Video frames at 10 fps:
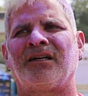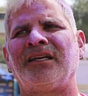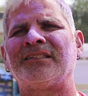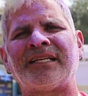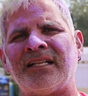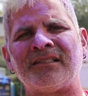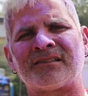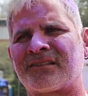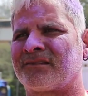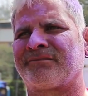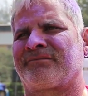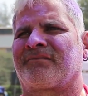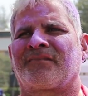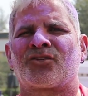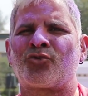He sells
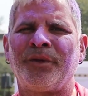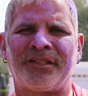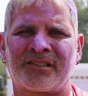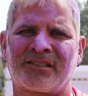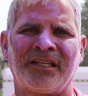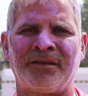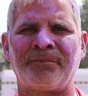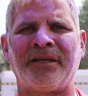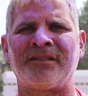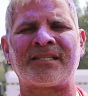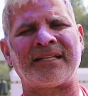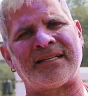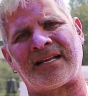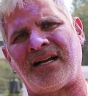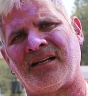sweets in
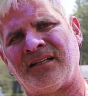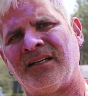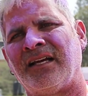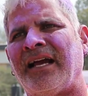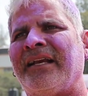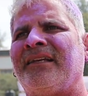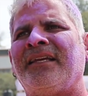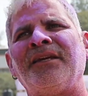Satara, and